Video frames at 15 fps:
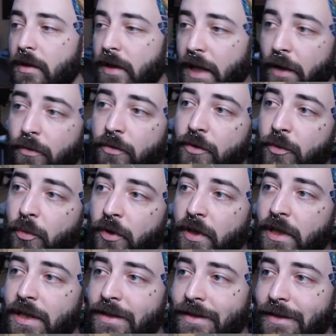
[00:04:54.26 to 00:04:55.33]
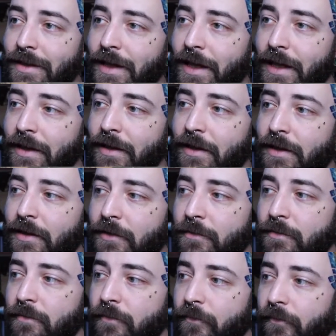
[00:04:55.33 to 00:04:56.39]
That one was pretty easy to get.
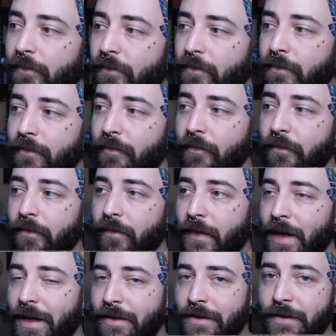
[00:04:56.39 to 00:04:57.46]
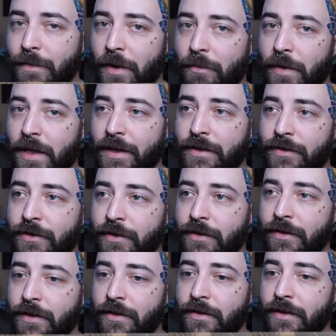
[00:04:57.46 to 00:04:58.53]
And it's just about making
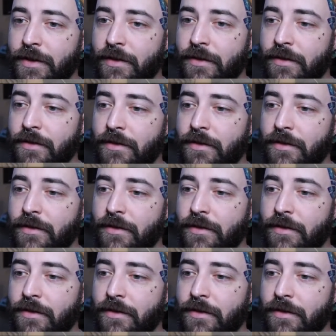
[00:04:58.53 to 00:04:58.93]
sure that